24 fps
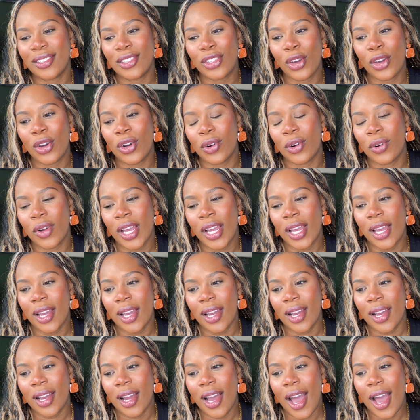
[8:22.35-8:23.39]
So
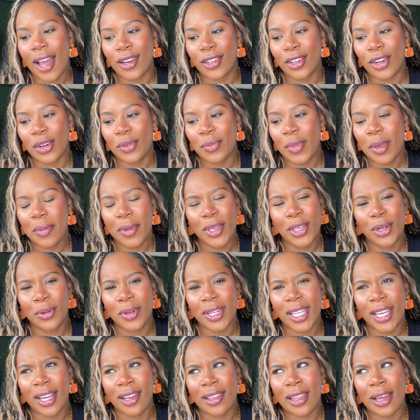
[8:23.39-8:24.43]
I don't know, maybe you don't
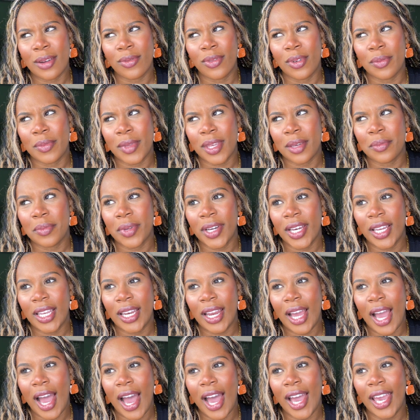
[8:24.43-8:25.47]
want to hear that from me,
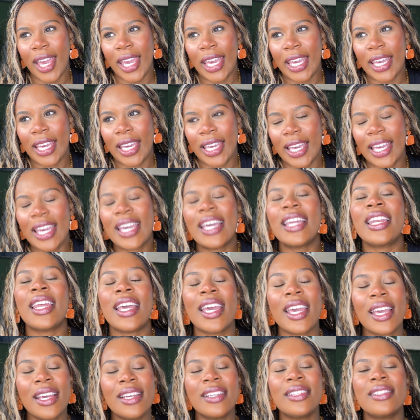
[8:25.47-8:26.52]
but
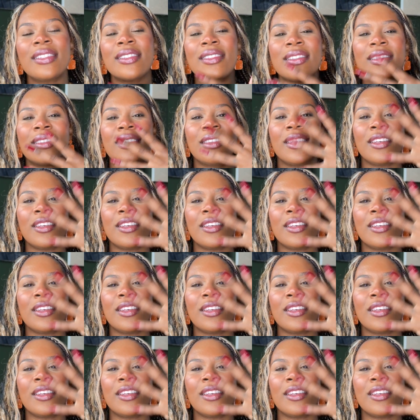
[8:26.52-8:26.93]
it is,